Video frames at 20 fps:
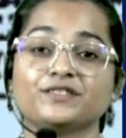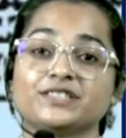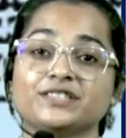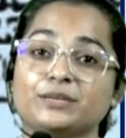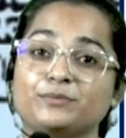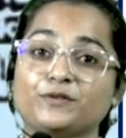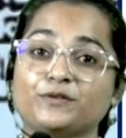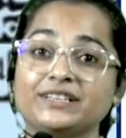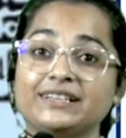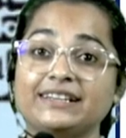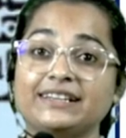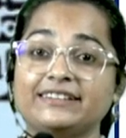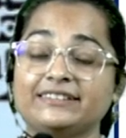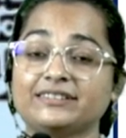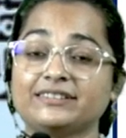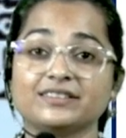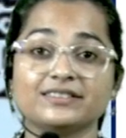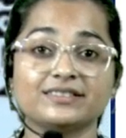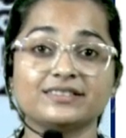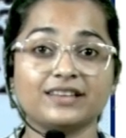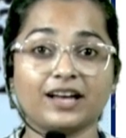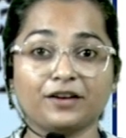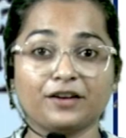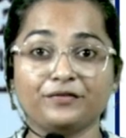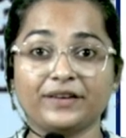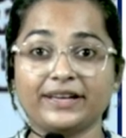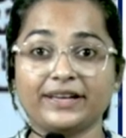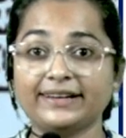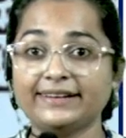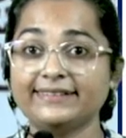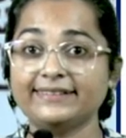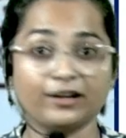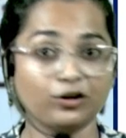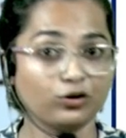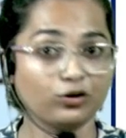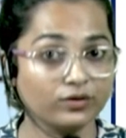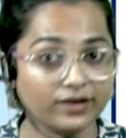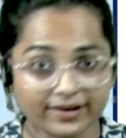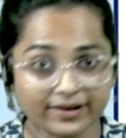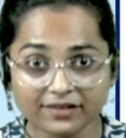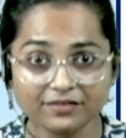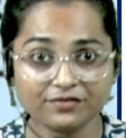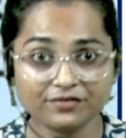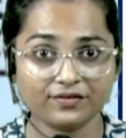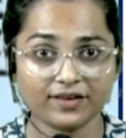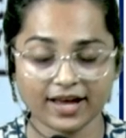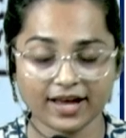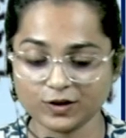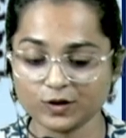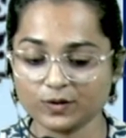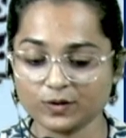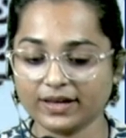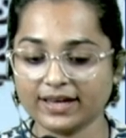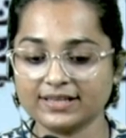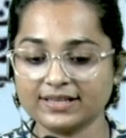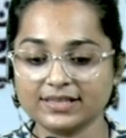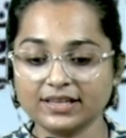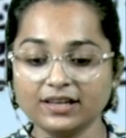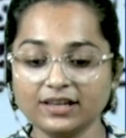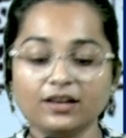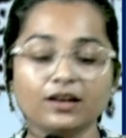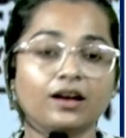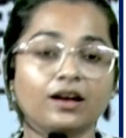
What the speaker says: some of the letters are very decorative, as you can see.